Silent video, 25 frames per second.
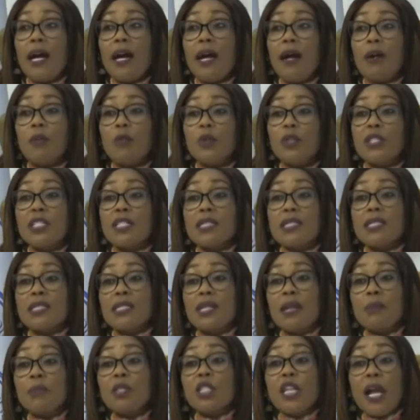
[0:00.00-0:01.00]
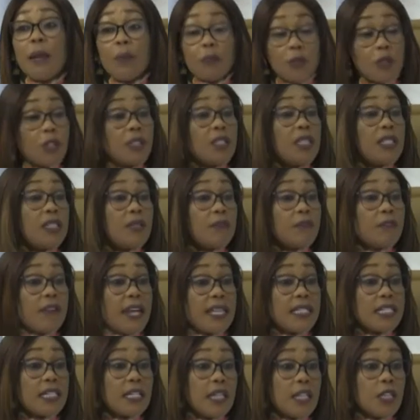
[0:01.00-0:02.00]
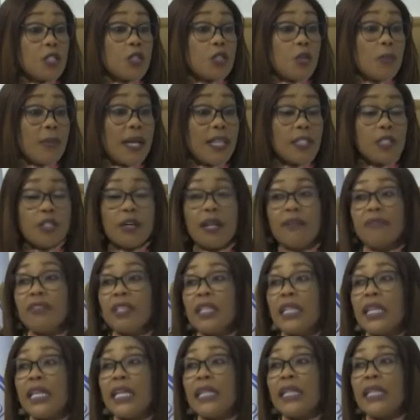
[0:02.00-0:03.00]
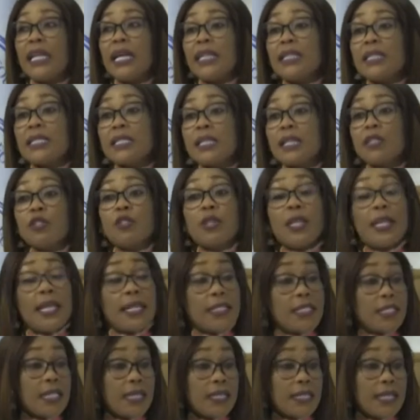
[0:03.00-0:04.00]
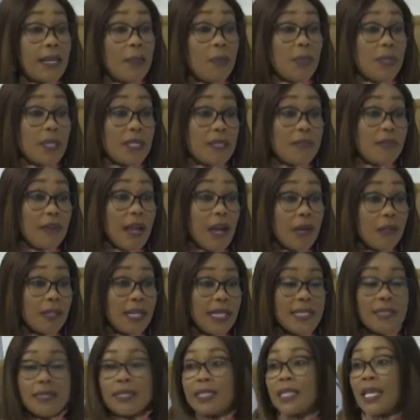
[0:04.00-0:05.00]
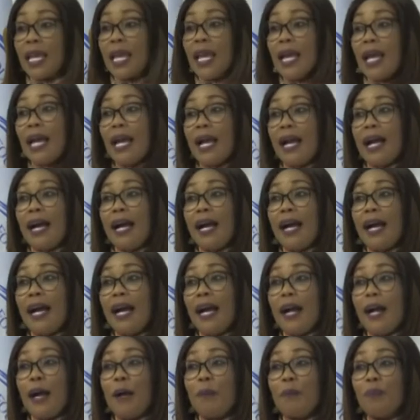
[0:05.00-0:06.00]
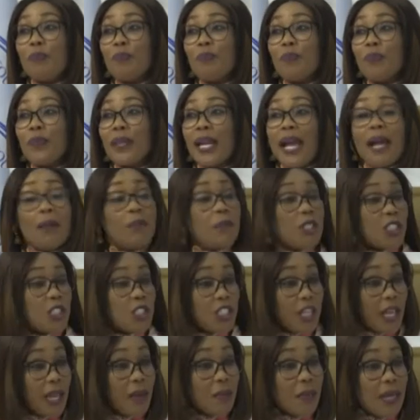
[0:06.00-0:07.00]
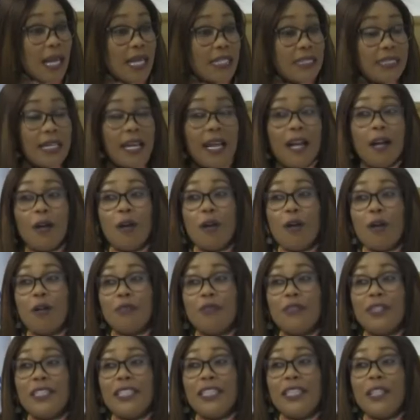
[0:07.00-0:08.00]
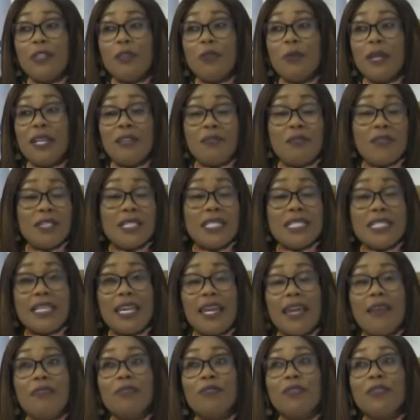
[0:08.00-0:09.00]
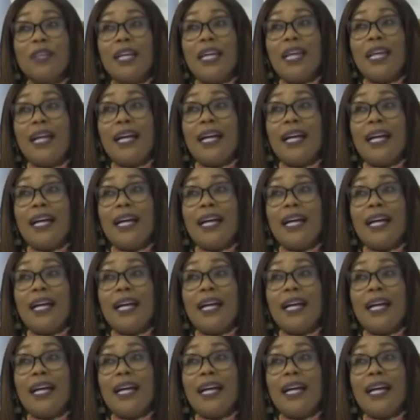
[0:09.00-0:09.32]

Which is championing the fight against human trafficking and sexual and gender-based violence. I'm the chairman now of the UNVTF.